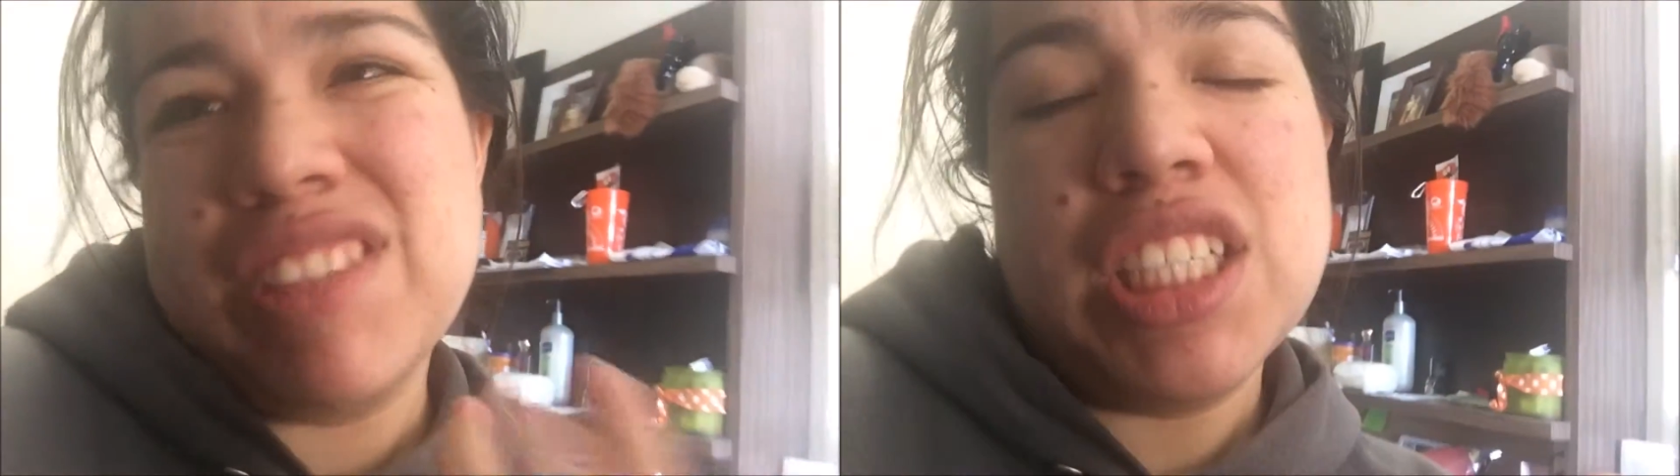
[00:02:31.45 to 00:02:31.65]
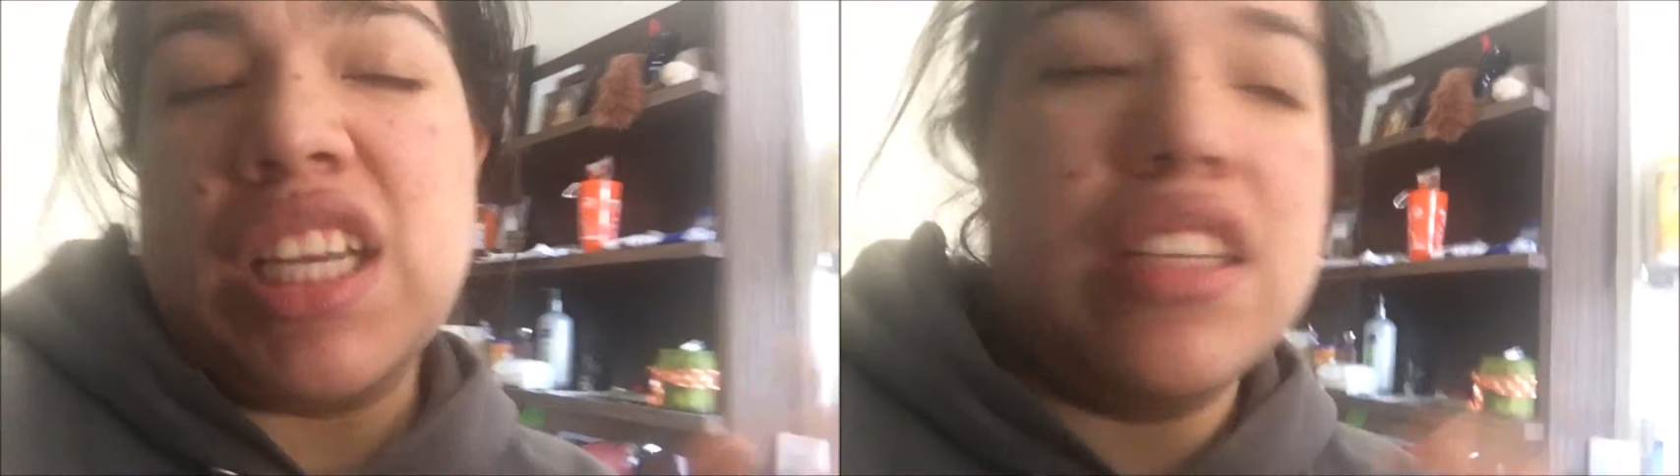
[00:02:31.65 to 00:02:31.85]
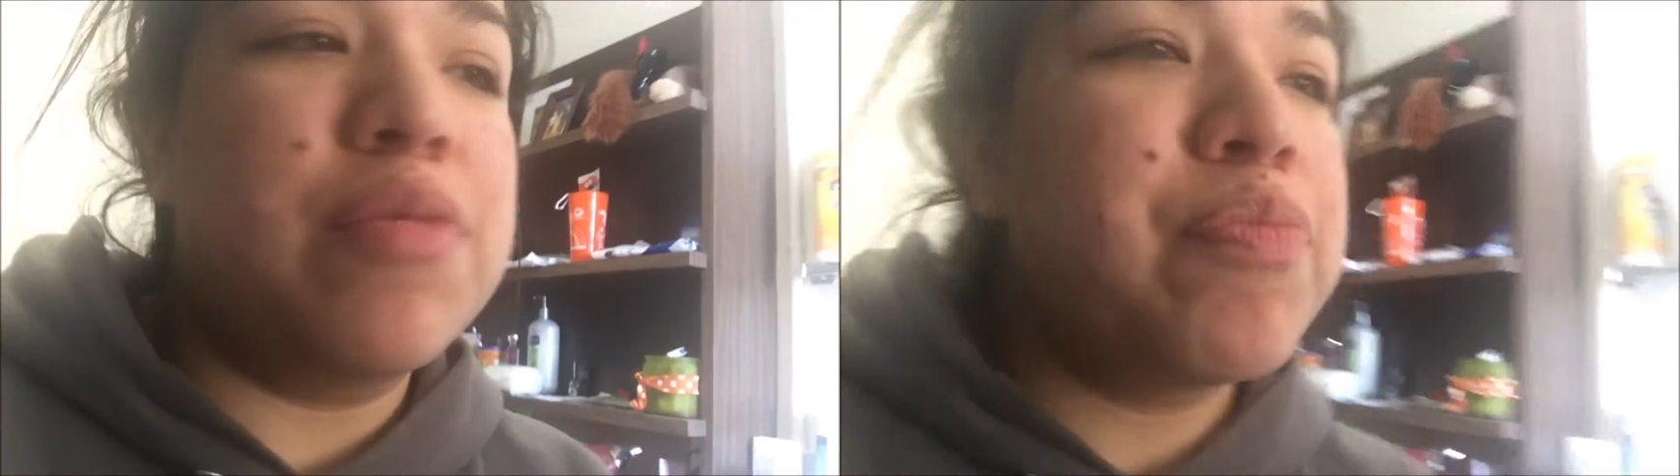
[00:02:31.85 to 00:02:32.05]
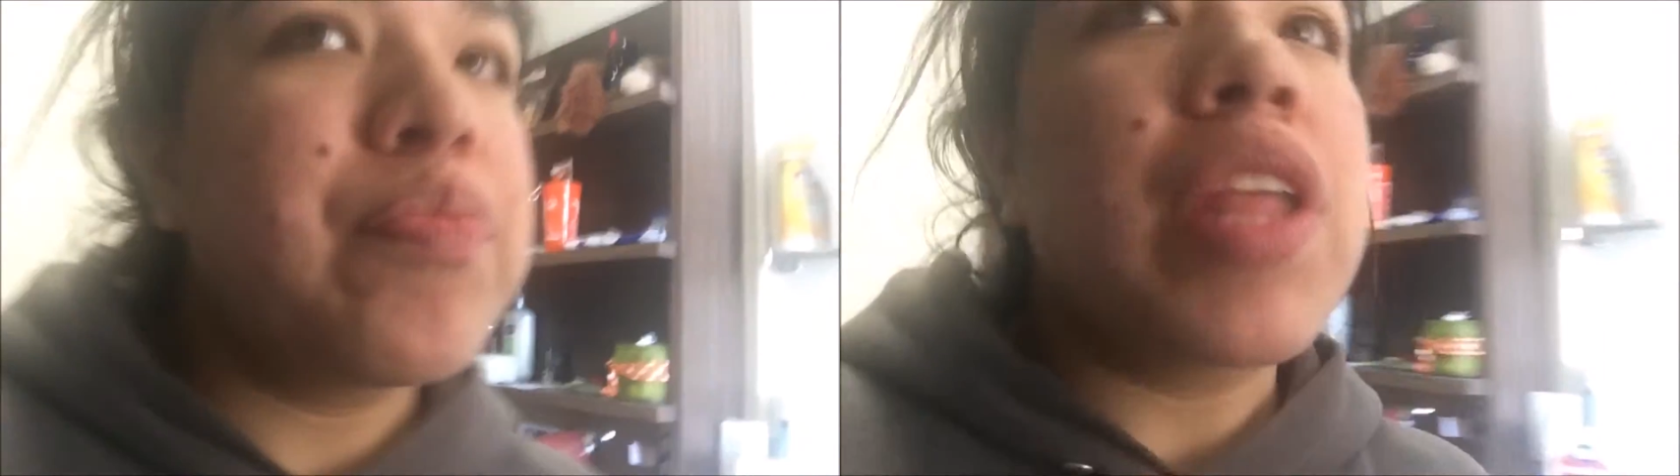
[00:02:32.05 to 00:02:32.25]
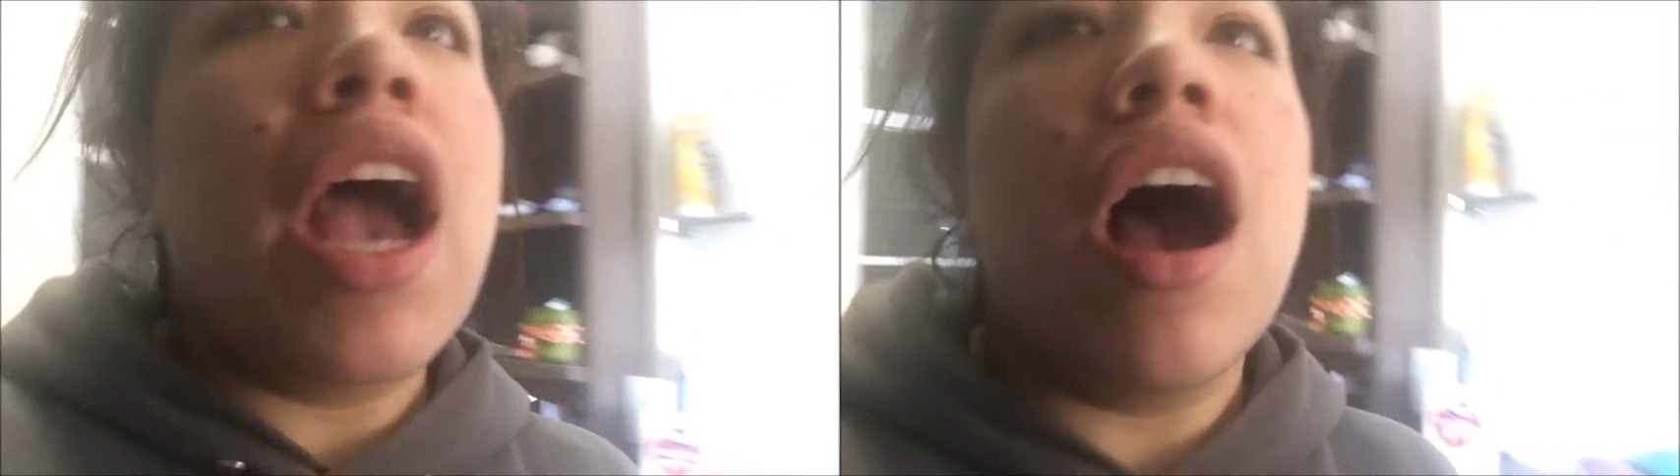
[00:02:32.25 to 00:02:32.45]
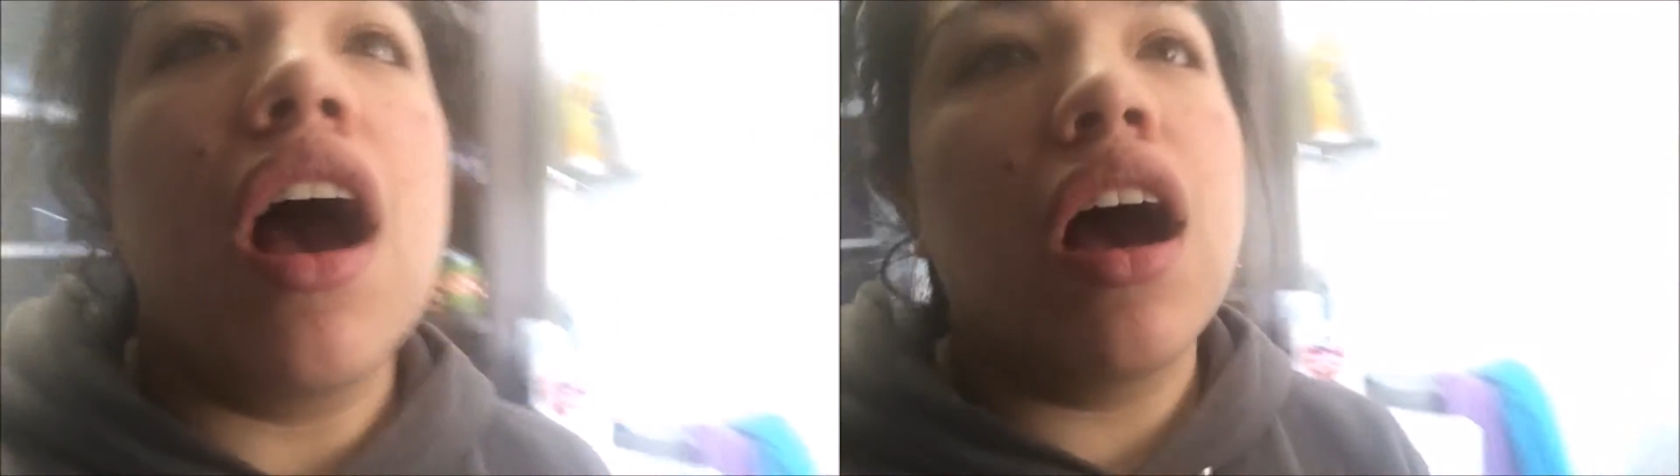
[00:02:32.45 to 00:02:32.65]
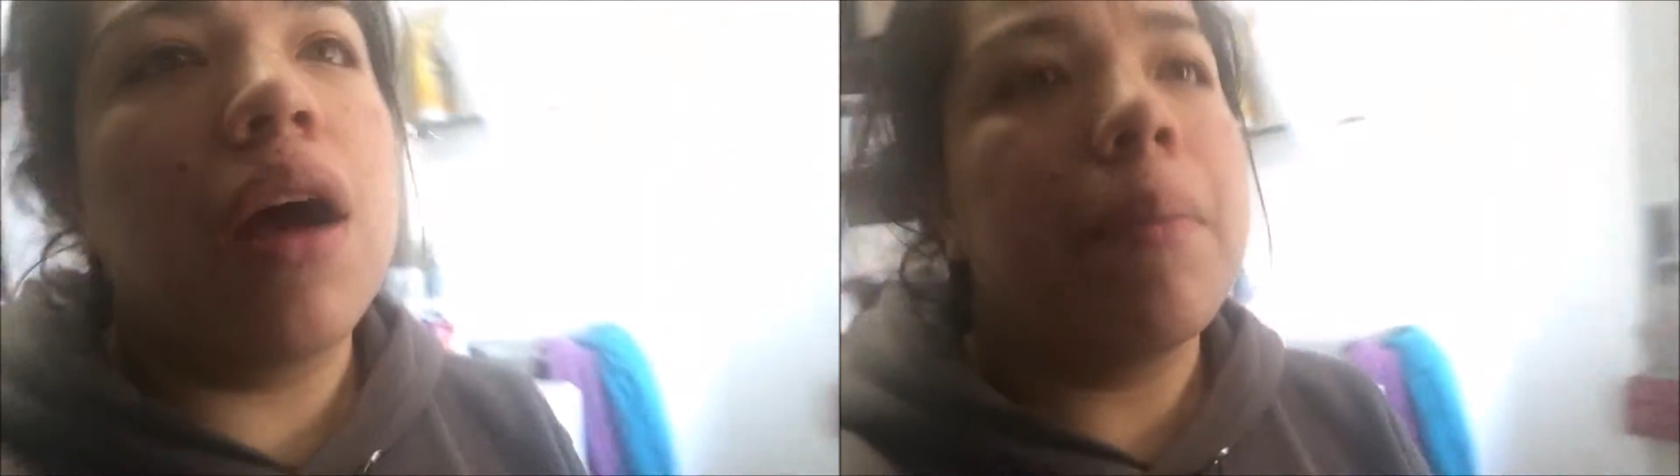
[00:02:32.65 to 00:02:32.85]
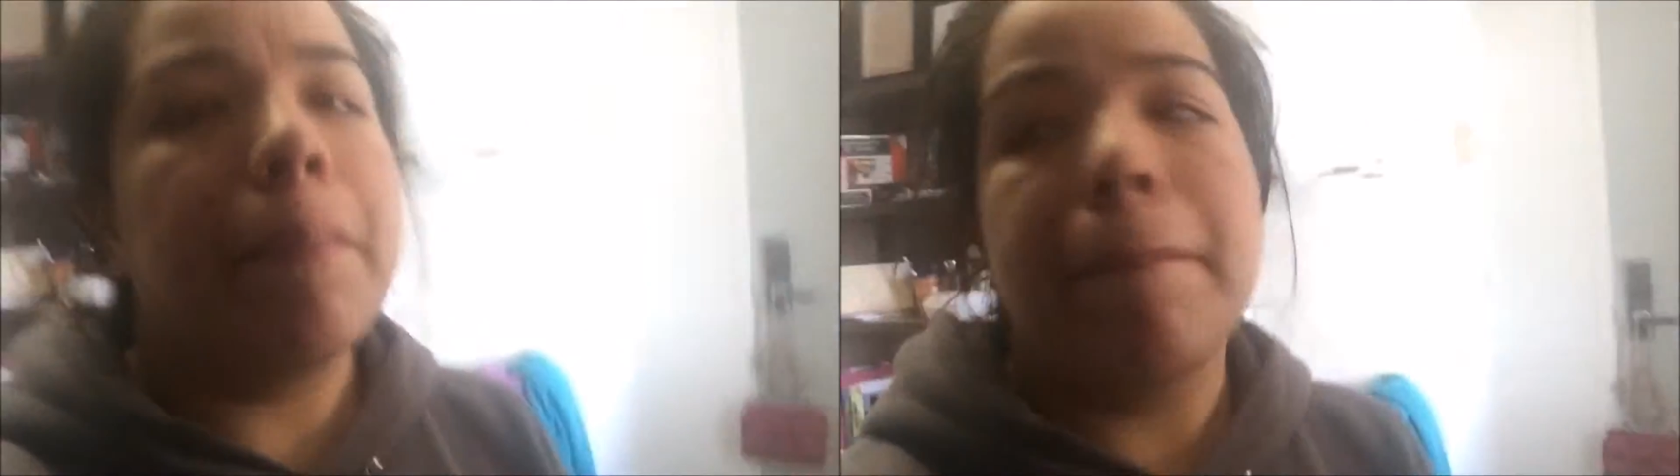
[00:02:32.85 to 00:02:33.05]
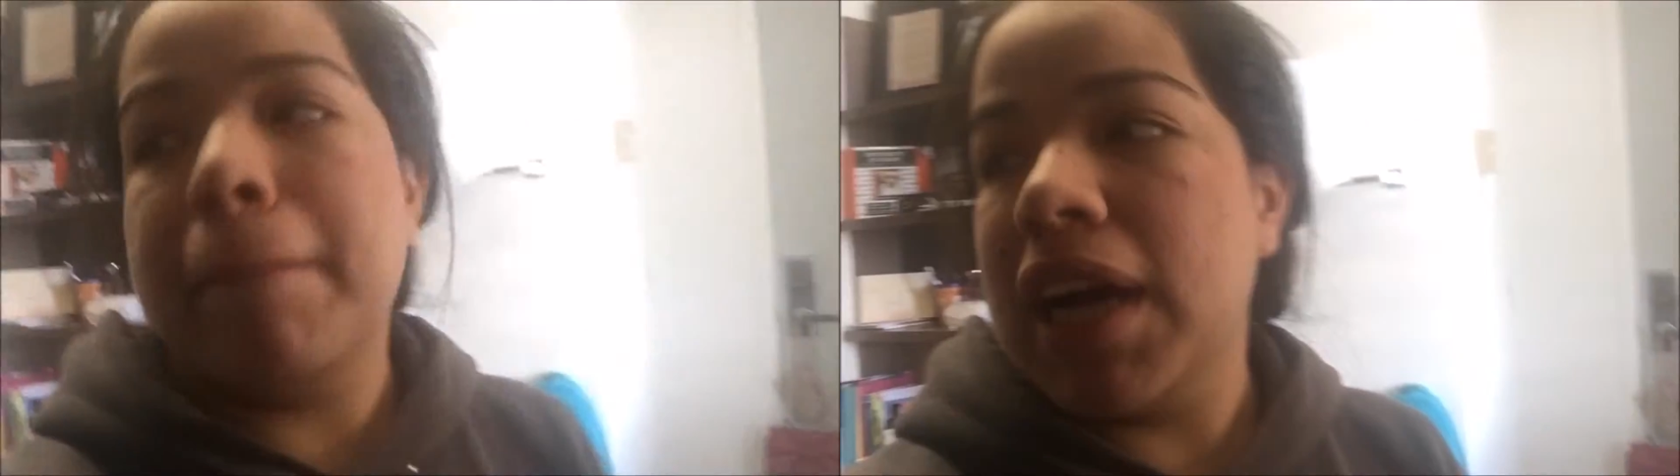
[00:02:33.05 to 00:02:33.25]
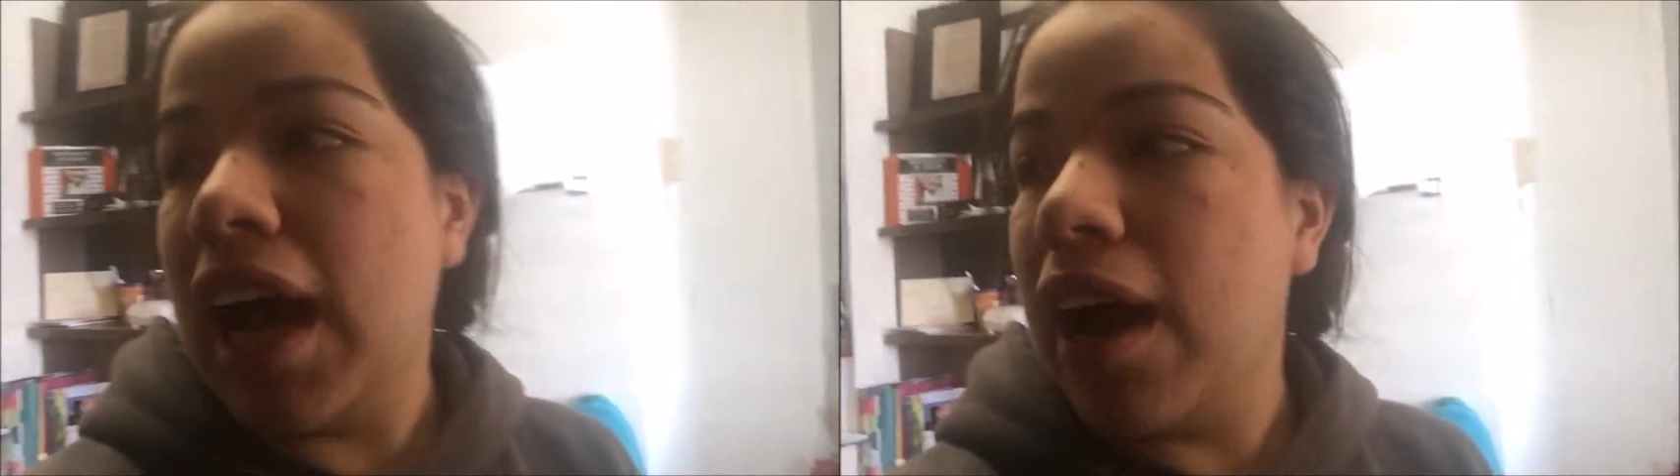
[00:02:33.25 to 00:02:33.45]
just cause.
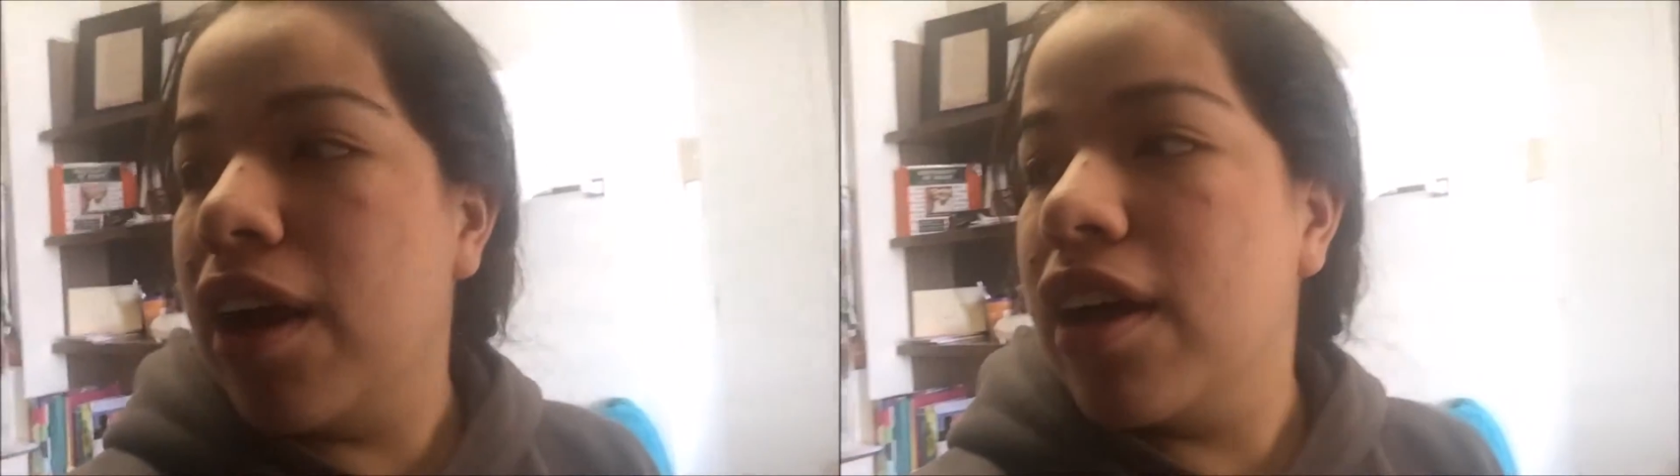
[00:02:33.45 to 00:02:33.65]
But